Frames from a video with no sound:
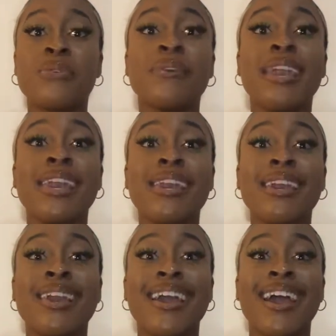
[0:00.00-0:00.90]
3,
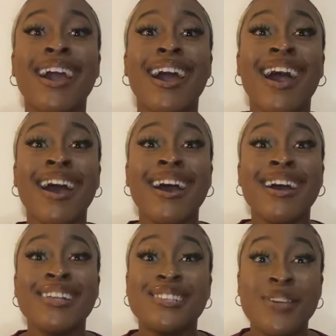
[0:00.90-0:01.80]

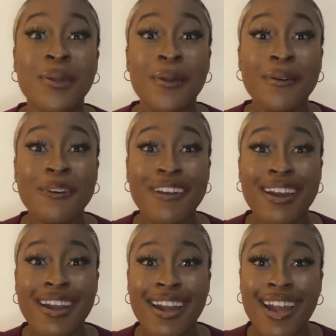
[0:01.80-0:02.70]
2,
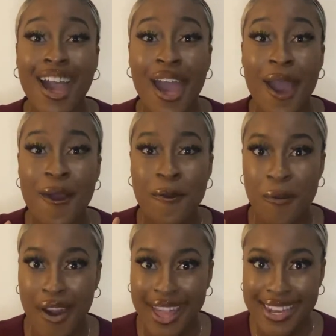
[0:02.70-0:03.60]

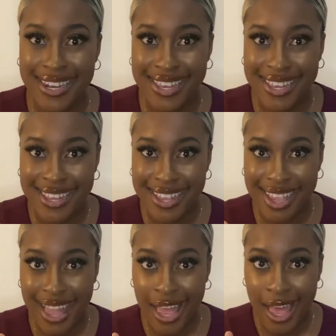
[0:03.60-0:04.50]
1.
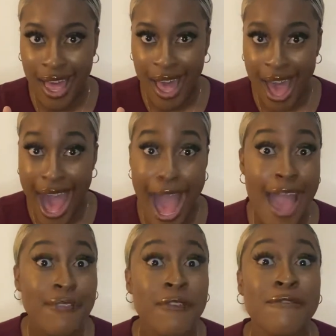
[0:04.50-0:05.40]
I
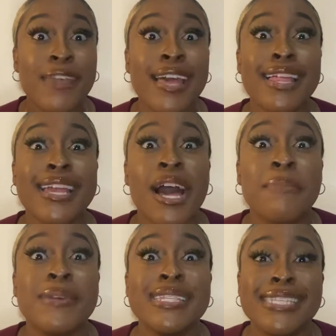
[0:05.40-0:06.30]
have a feeling I'll
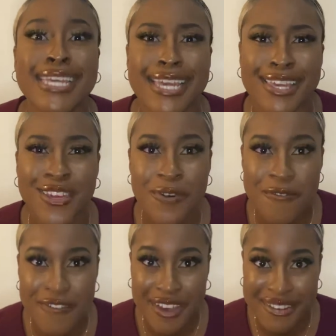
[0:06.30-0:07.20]
be seeing you
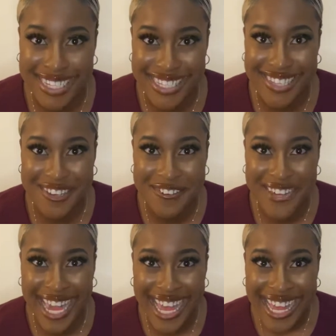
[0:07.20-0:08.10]
very soon.
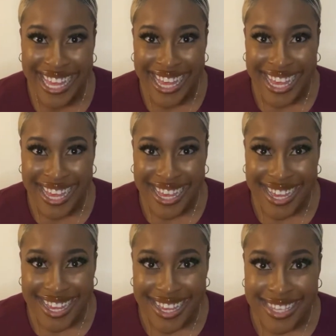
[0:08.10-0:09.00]

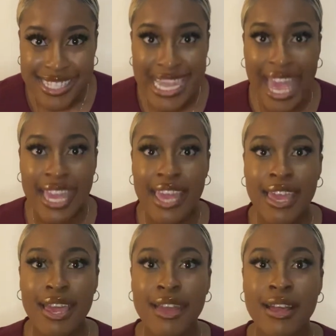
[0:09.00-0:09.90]

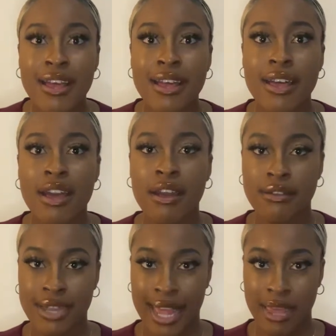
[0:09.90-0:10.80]
Saying her
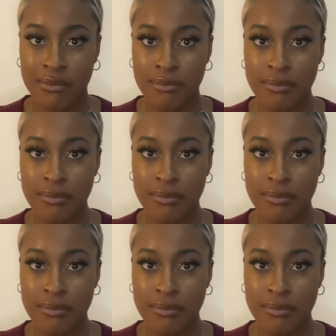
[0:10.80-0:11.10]
name.